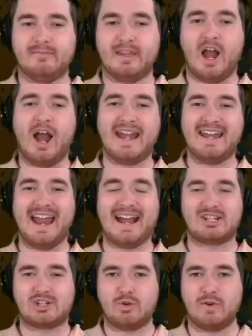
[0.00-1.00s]
All right,
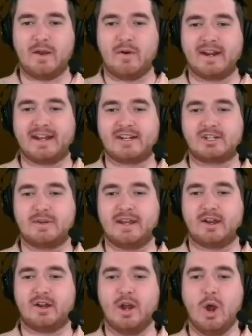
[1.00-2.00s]
next story I want to get to
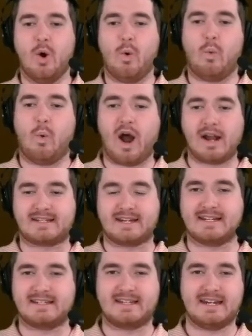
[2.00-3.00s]
here. Watson,
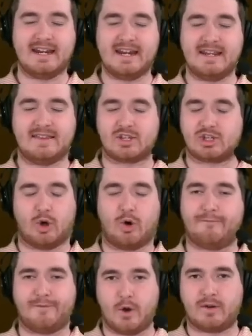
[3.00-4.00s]
is he the sole
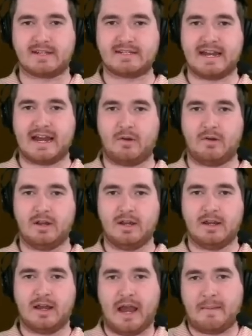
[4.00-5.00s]
focus now?
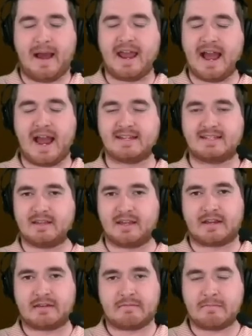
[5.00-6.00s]
In my eyes,
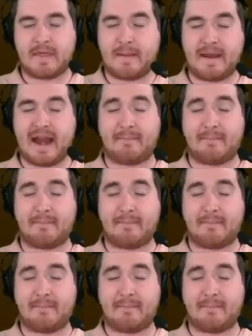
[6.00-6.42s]
like they may not